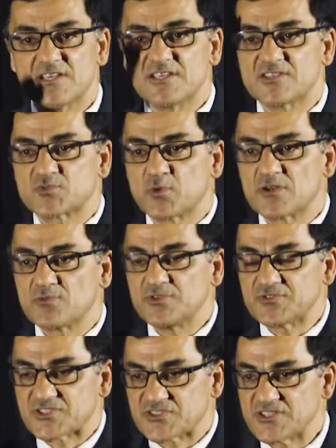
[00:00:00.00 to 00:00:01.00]
is what
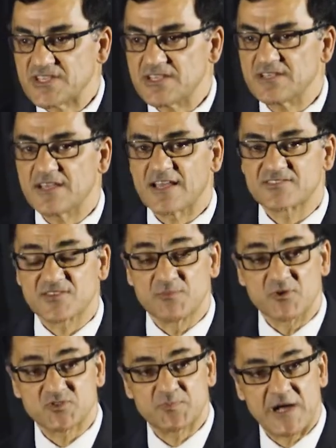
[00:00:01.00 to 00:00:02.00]
you see as the
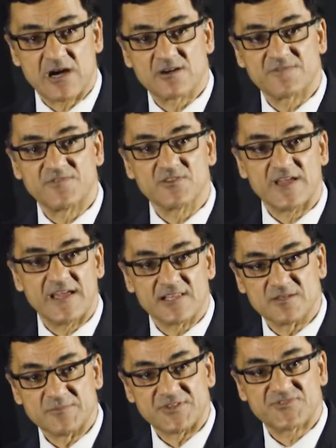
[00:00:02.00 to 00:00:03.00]
most powerful
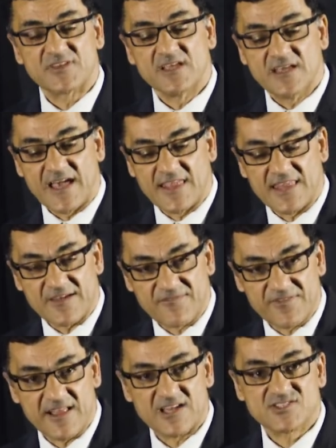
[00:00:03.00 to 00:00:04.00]
element. And
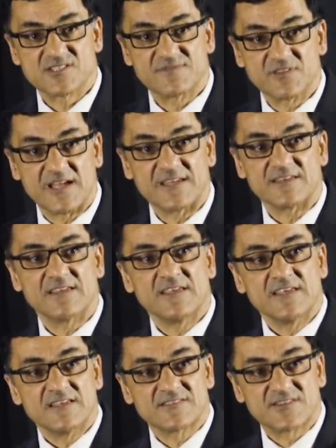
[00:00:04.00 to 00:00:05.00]
that flash of light
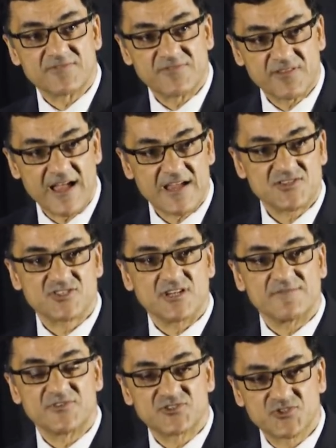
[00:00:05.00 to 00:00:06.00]
is the flash
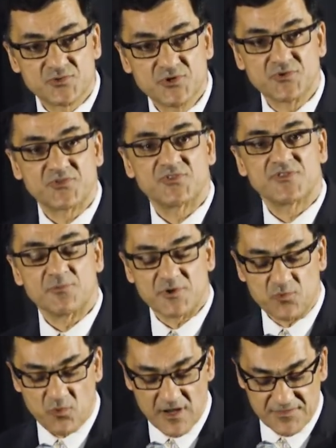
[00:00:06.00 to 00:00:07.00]
of the truth that
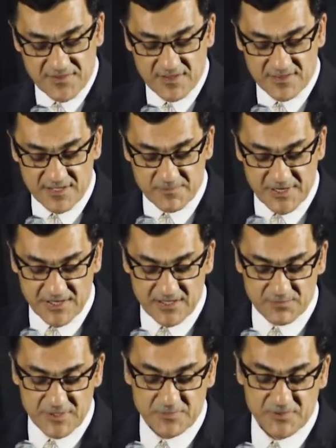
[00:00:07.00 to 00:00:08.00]
we want the
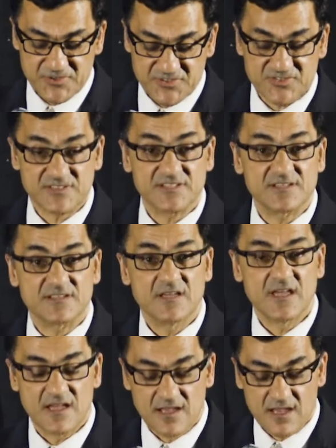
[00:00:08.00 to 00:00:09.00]
American people to see
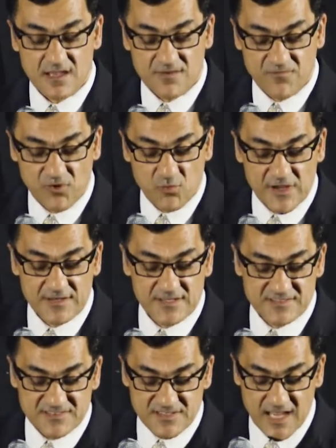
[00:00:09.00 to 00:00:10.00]
for what
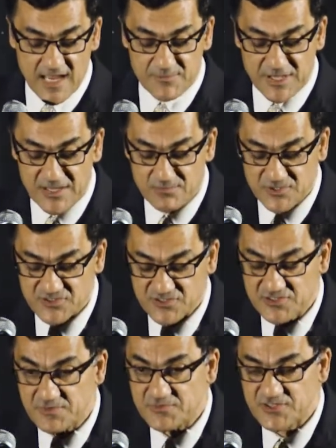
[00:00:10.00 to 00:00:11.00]
Islam and
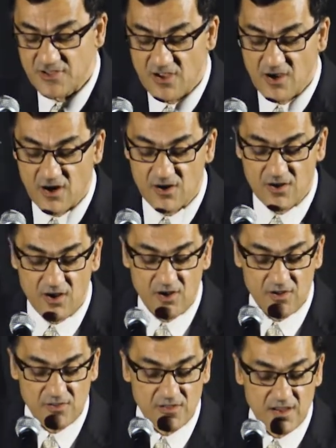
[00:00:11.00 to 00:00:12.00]
Muslims are
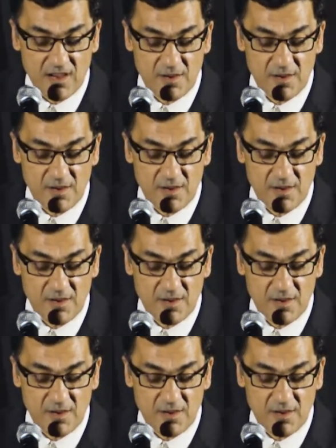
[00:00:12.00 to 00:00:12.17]
all